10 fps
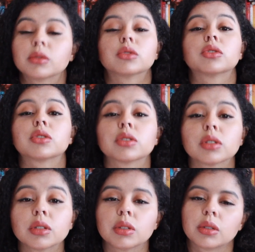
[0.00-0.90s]

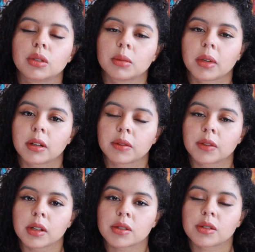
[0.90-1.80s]
should you
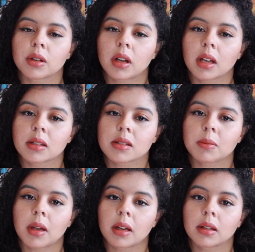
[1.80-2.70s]
manifest your ex
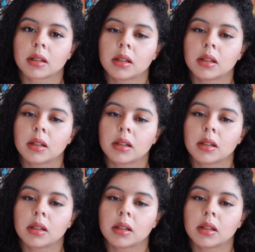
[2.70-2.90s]
back?